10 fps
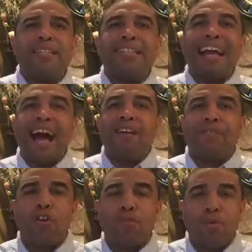
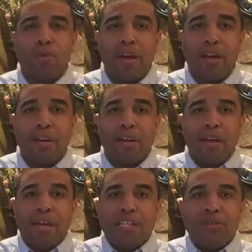nonverbal way
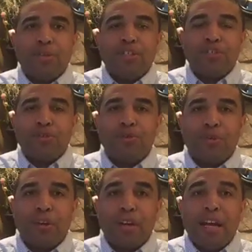to
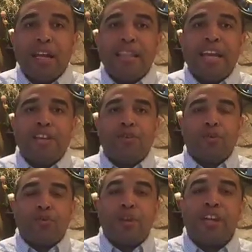ensure that
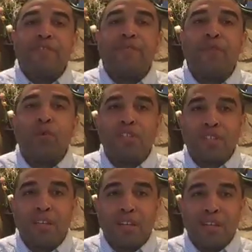you're
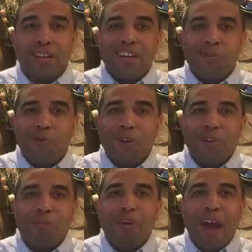reinforcing what are
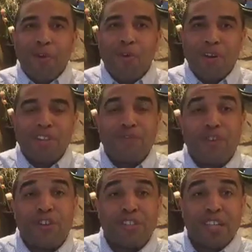the priorities for
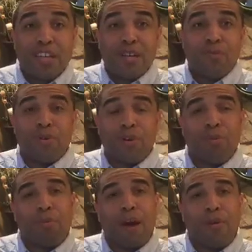your team, what are
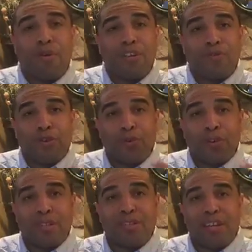the priorities for your
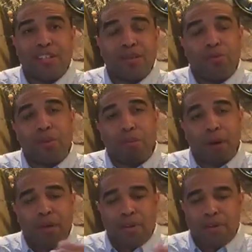organization, what are the
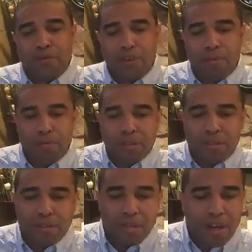priorities for your
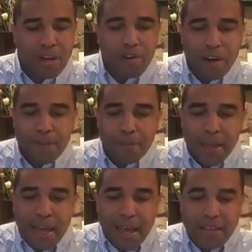business, right?
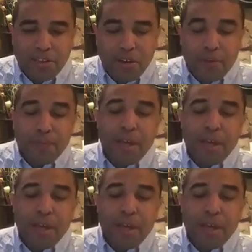And so